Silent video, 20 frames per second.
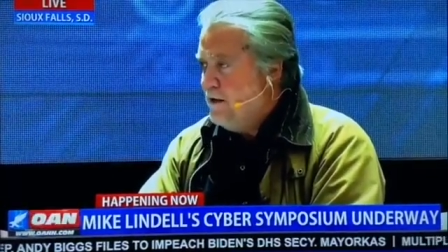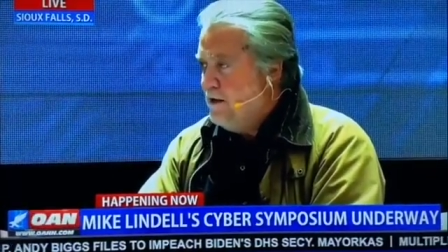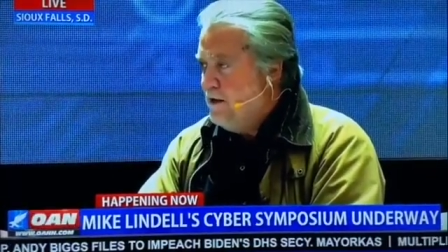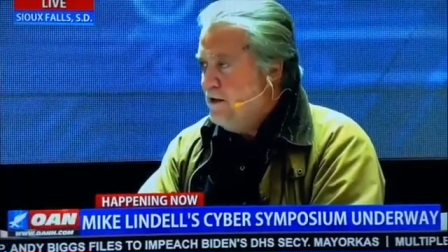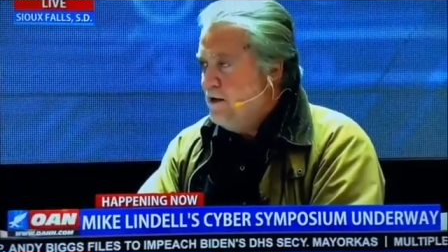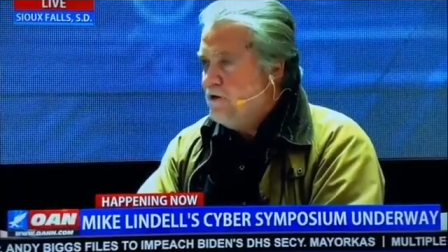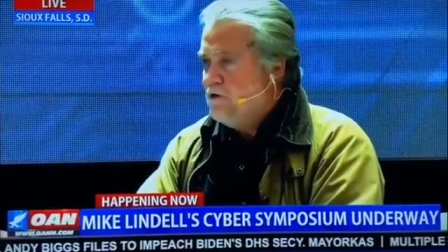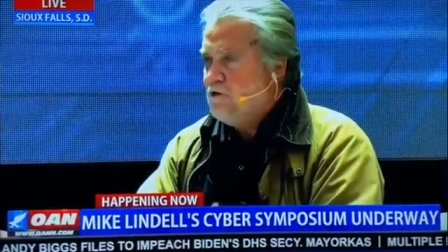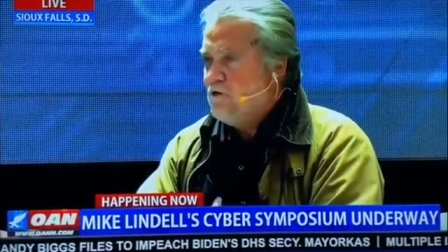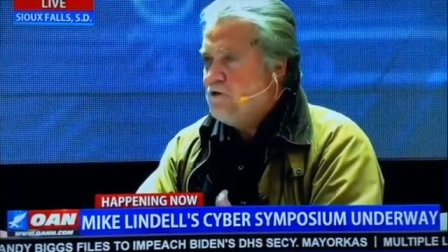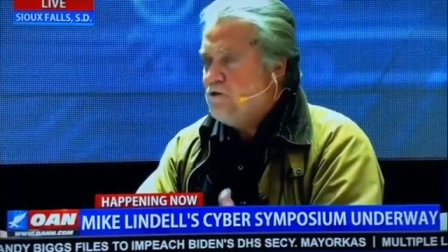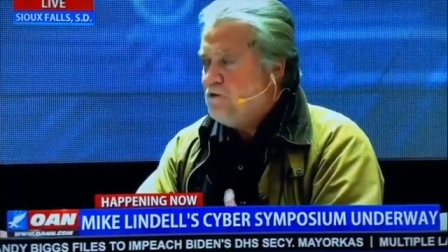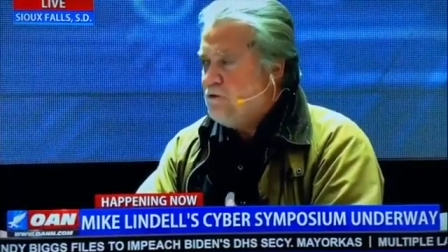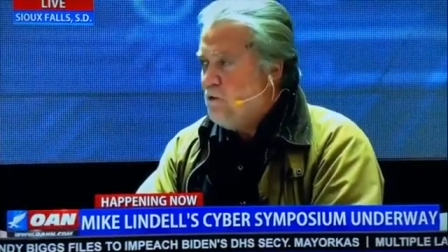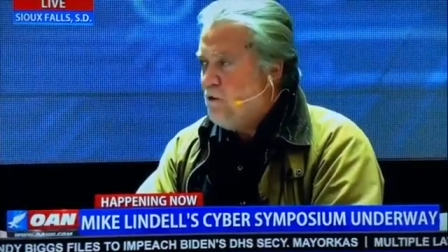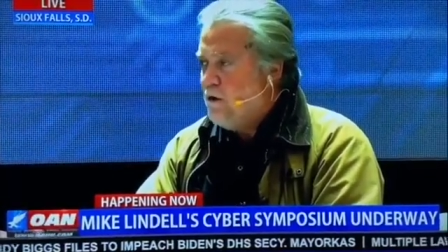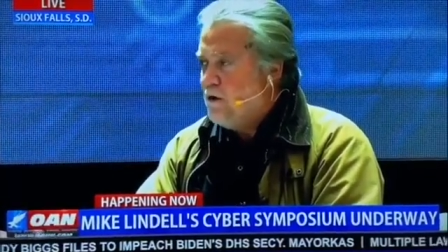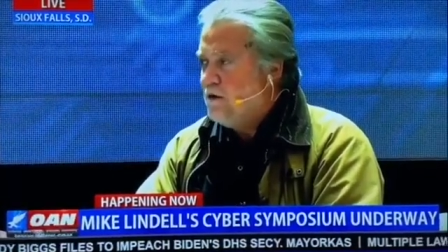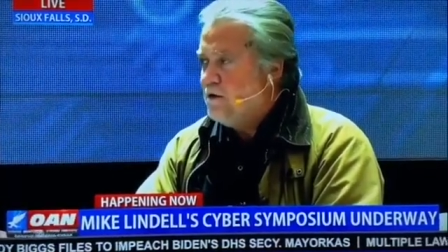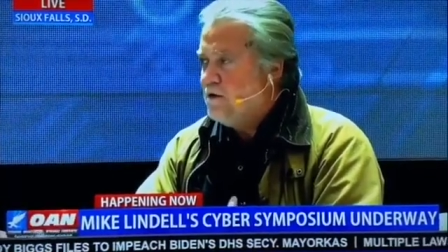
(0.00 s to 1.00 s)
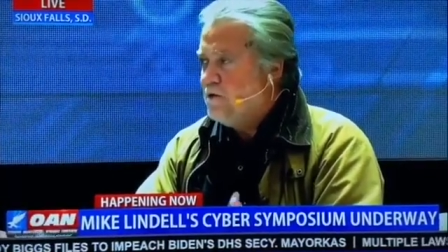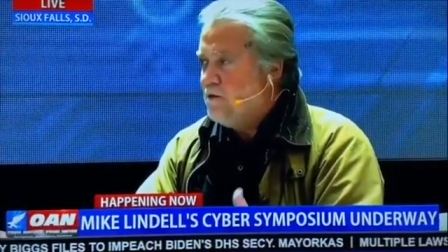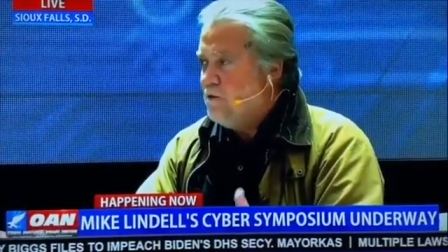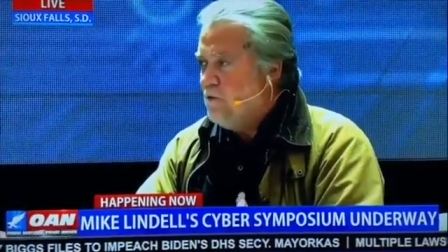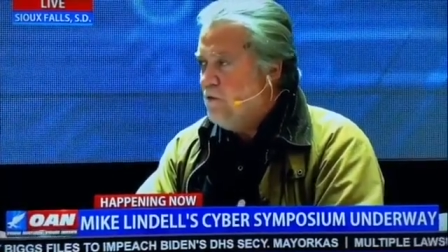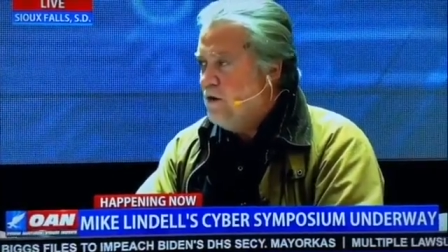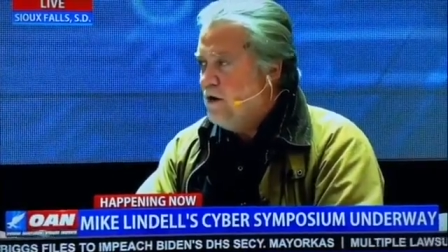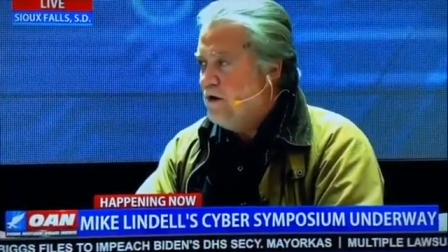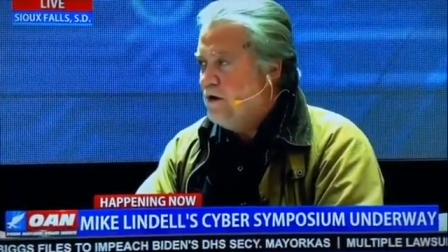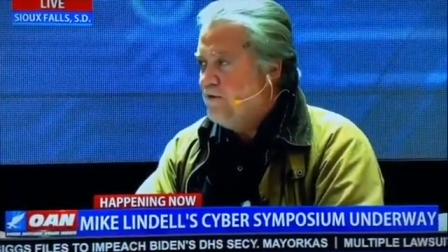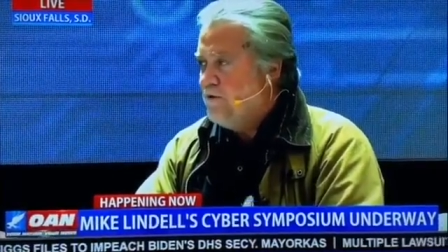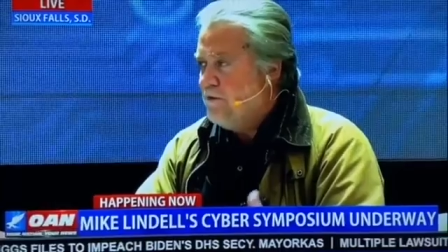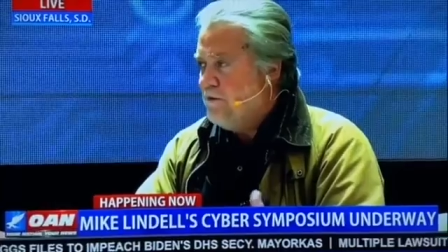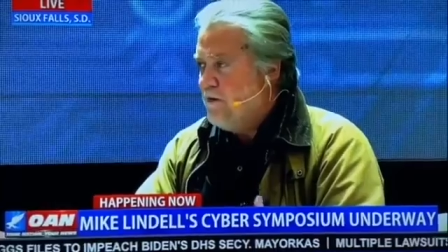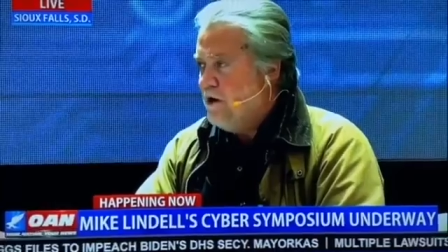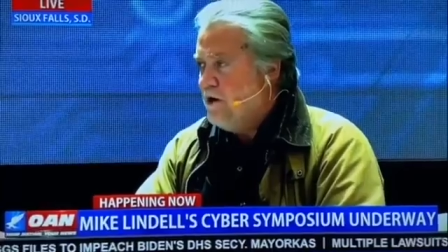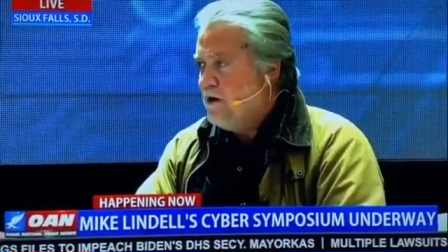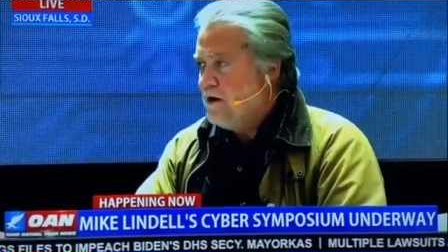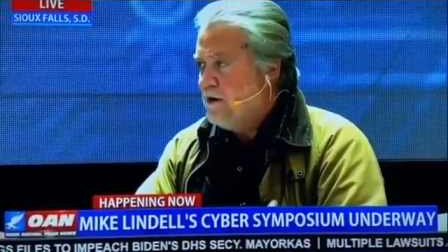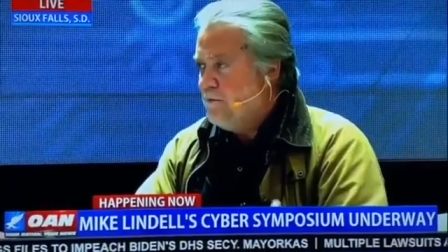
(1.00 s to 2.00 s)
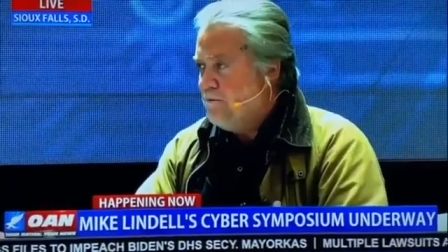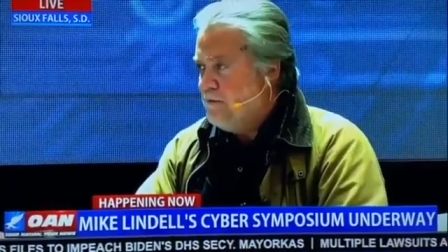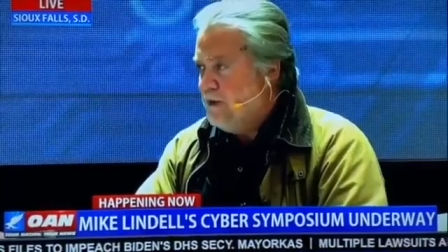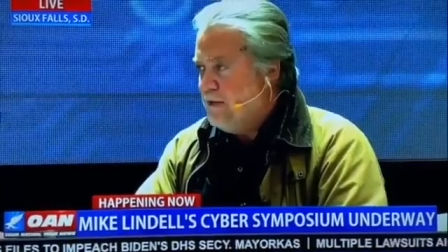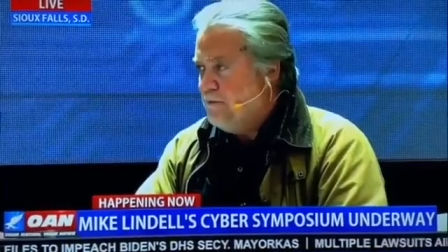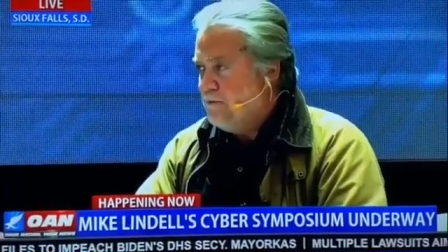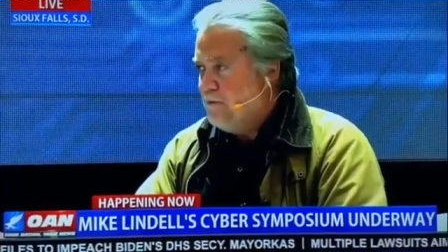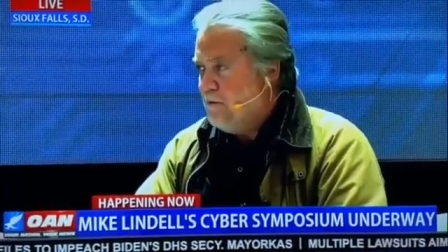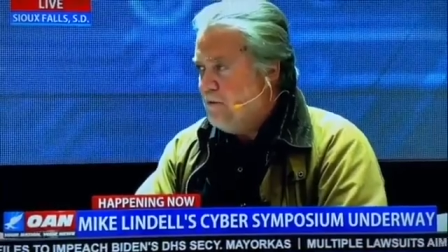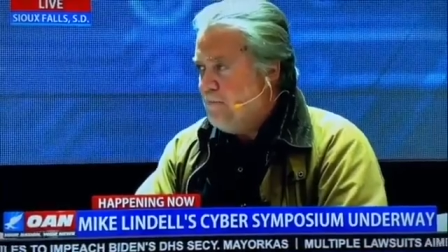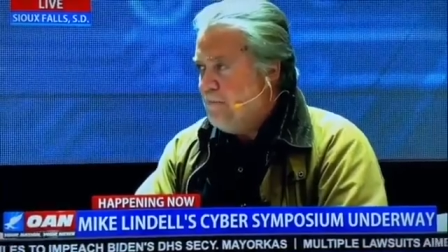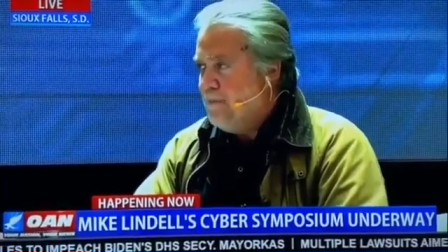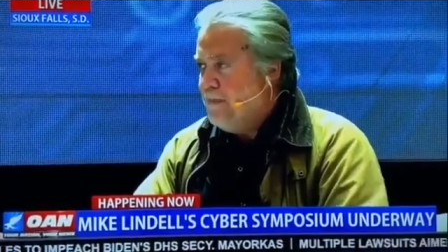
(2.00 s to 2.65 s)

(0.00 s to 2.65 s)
To thwart the will of the American people.